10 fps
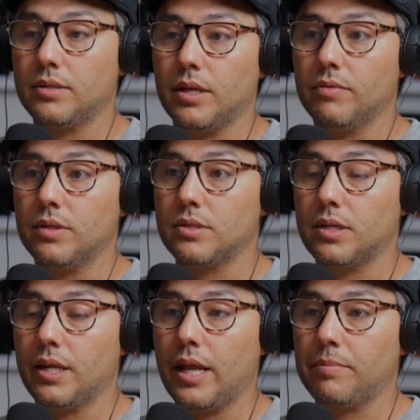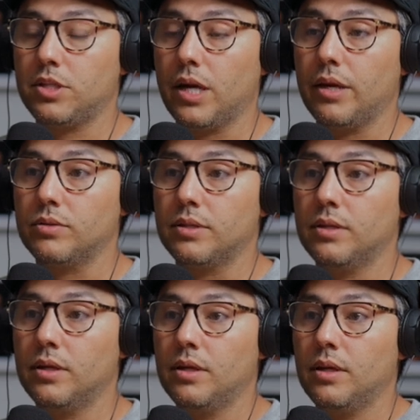save this kidnapped child.
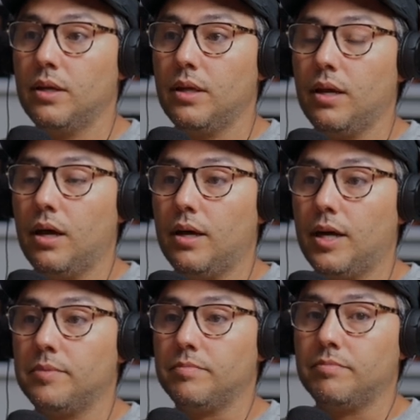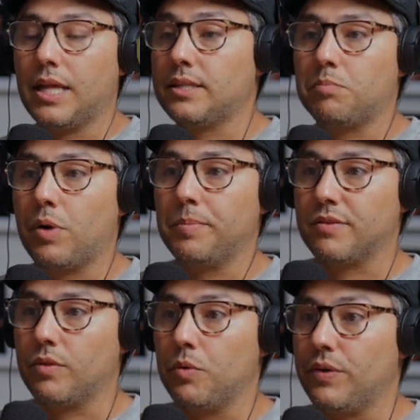Um, that's the
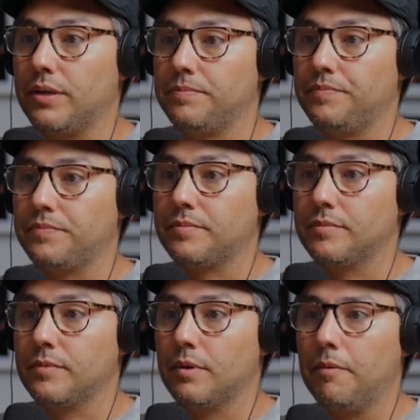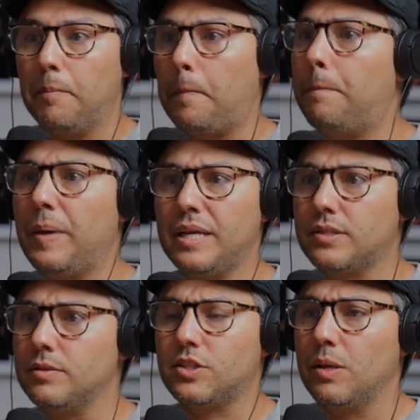premise of the movie. Bas-
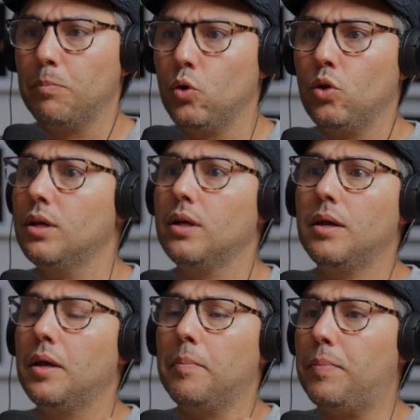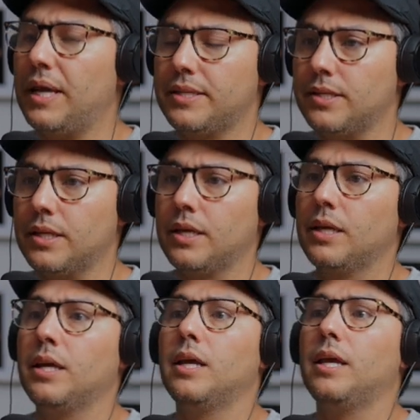Sim- simple, basic,
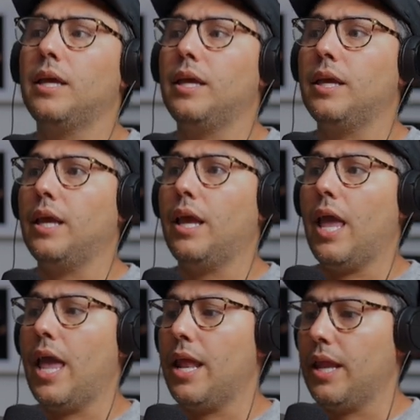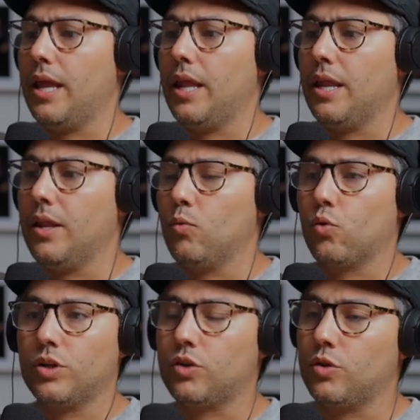and and
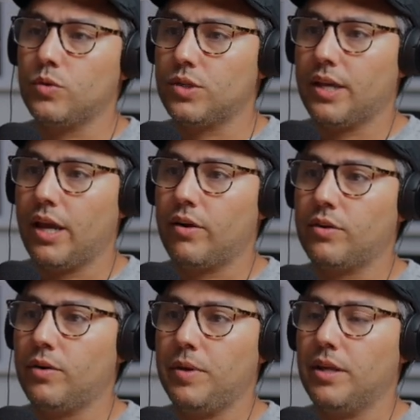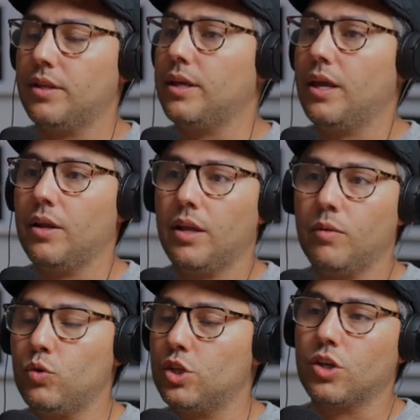we're introduced to the character immediately, and
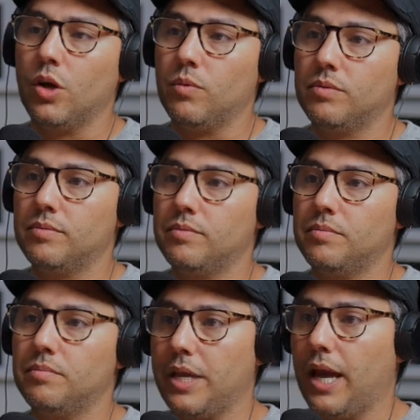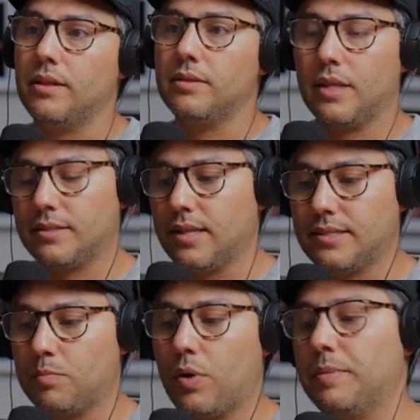and we just go. But yeah, that's
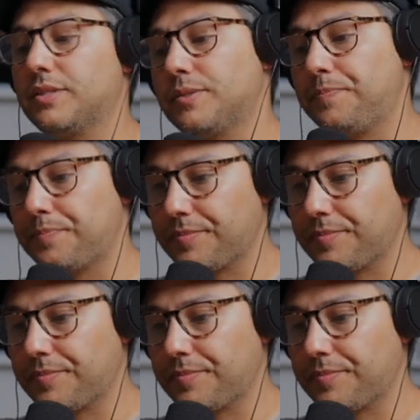that's the premise.